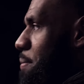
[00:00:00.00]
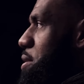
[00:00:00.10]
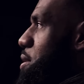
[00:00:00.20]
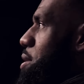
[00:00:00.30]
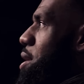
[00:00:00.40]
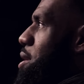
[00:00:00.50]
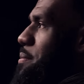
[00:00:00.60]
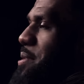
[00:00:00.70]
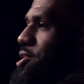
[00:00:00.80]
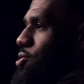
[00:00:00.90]
about the
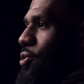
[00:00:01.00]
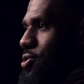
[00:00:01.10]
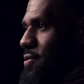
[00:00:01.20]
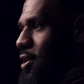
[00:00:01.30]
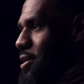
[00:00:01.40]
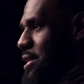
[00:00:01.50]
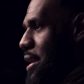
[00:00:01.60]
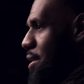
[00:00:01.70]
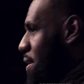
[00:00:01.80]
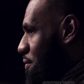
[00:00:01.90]
best scorers of all
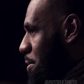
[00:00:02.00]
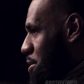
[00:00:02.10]
time, they never